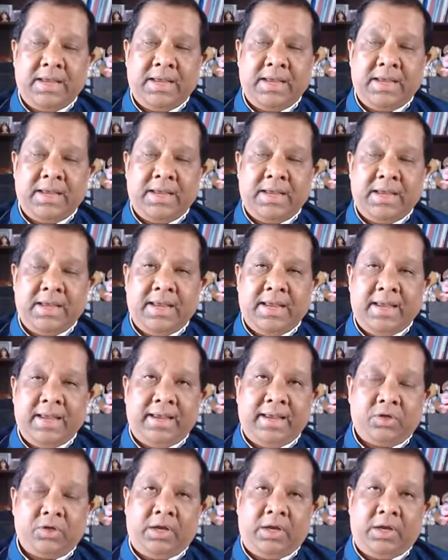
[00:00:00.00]
And they can
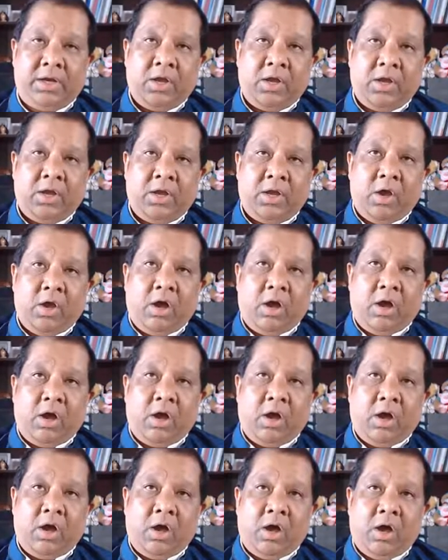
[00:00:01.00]
actually offer
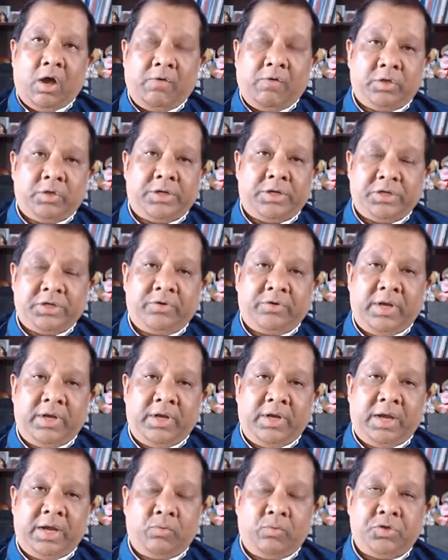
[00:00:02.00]
you the
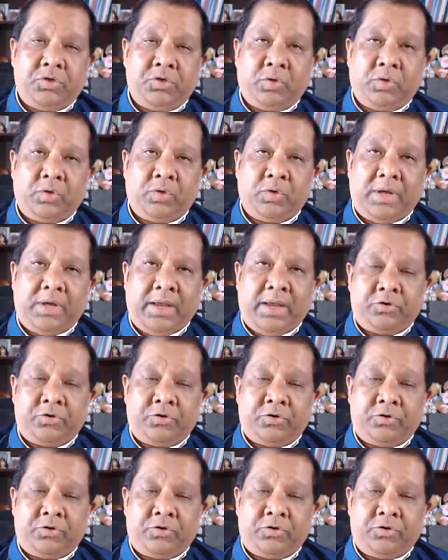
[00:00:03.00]
trajectory at which you can
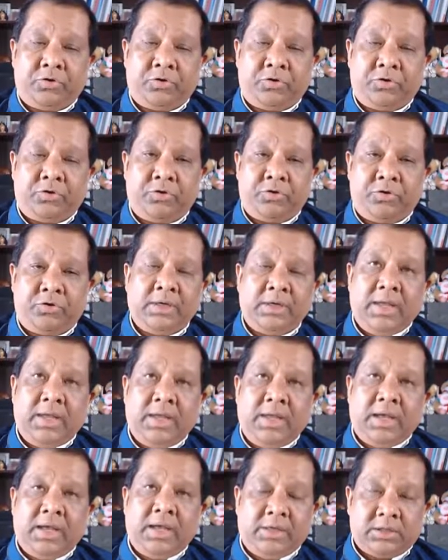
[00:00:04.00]
introduce the needle,
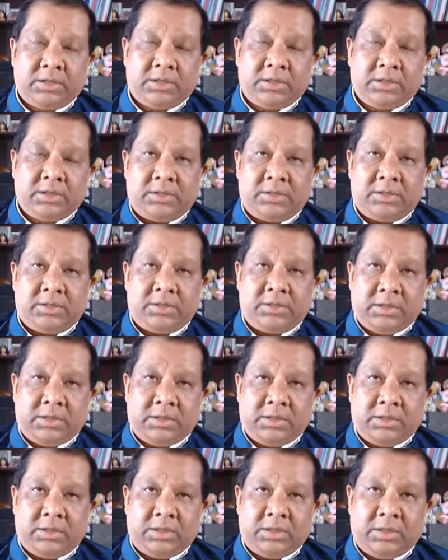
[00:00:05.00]
thus
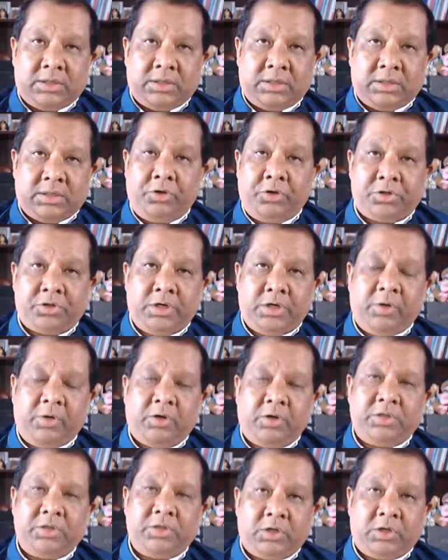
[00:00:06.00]
the introducer needle,
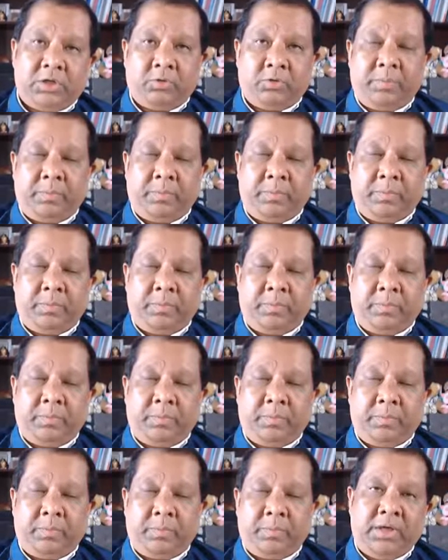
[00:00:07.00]
because it would be
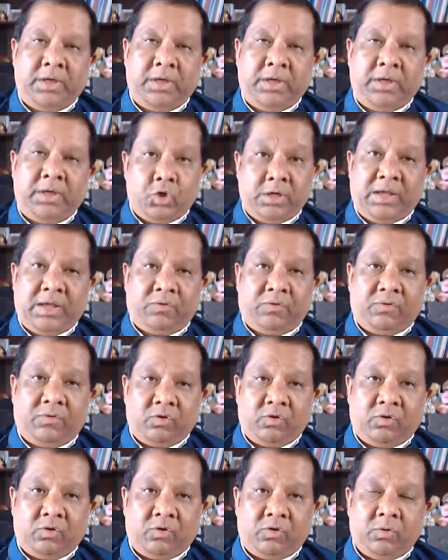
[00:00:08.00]
shorter and
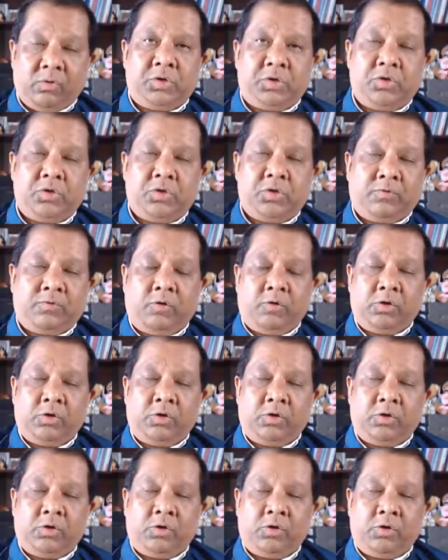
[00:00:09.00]
therefore would be short,
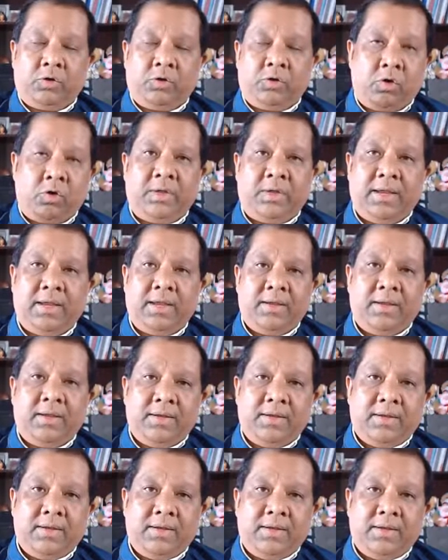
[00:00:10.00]
fall short of the
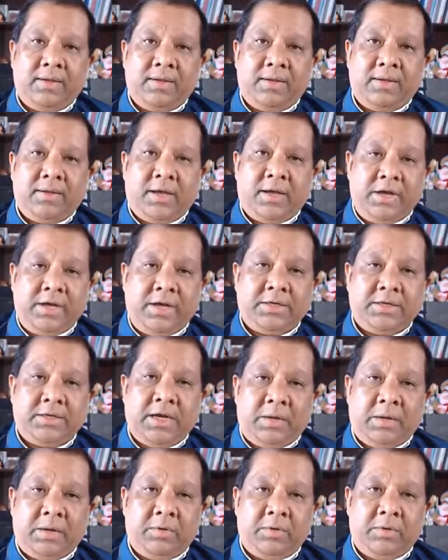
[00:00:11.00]
uh, of the
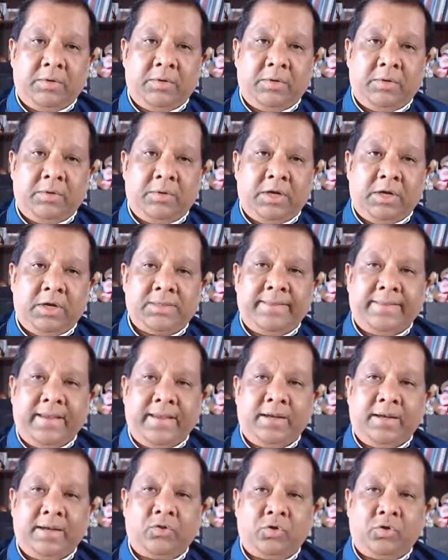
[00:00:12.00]
interlaminar space. And
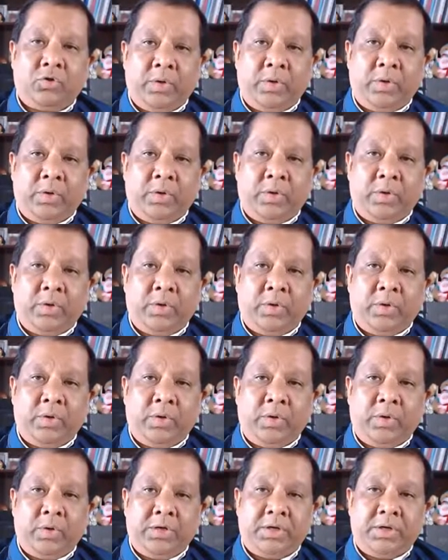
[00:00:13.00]
then through it, you
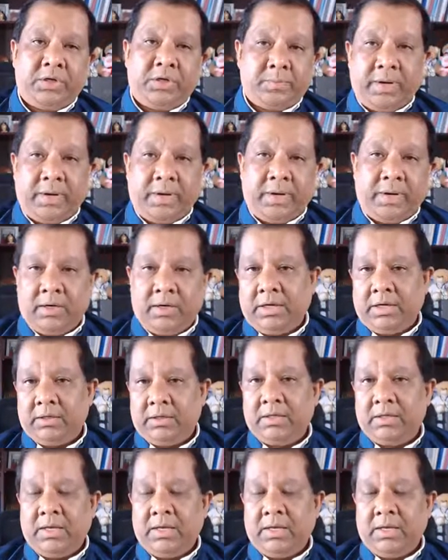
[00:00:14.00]
insert the spinal
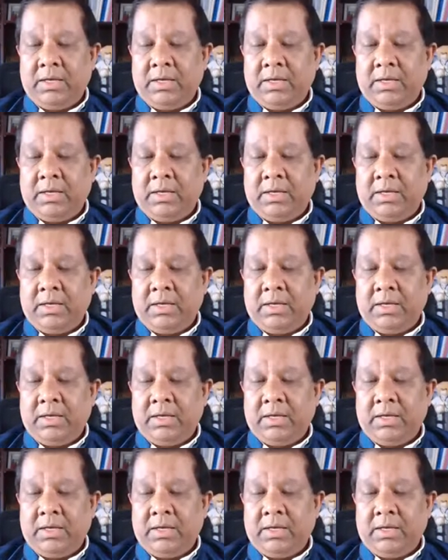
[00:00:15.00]
needle